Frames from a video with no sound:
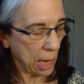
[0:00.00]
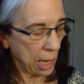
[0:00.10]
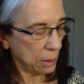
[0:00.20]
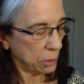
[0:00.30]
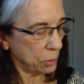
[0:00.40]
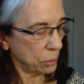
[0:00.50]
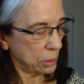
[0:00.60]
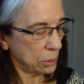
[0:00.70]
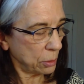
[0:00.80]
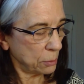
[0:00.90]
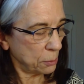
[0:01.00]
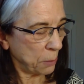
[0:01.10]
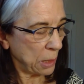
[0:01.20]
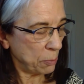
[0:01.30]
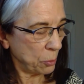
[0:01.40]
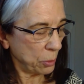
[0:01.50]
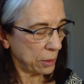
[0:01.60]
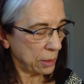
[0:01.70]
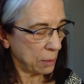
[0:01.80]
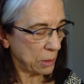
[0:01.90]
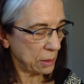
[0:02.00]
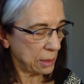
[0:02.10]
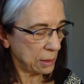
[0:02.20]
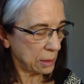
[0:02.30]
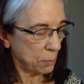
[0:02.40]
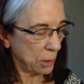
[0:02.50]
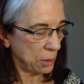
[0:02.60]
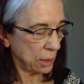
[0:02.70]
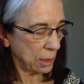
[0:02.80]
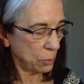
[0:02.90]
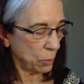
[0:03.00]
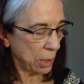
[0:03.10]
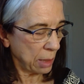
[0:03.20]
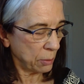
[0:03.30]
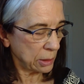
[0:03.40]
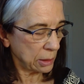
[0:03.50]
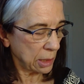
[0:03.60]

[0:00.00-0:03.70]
attitudes towards people with disabilities when I was a